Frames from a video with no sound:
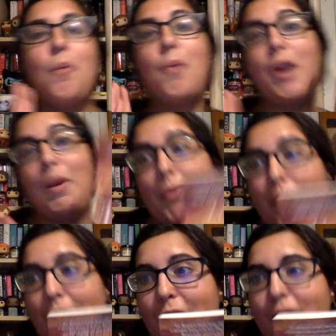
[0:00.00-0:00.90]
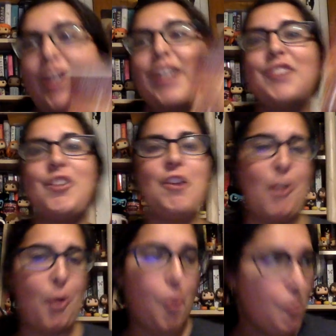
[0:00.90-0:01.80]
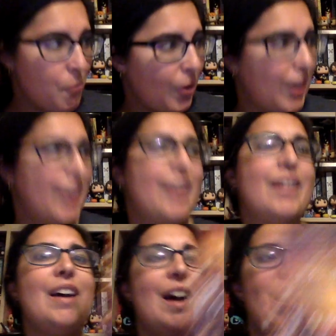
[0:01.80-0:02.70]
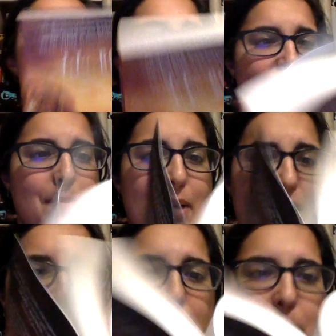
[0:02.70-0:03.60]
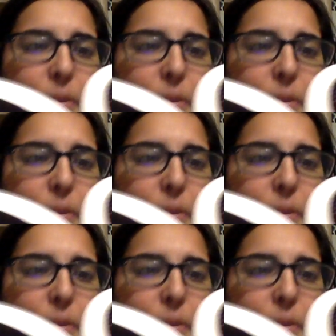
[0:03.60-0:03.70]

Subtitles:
what I won't think I read, and try to find a home for it. This I might wind up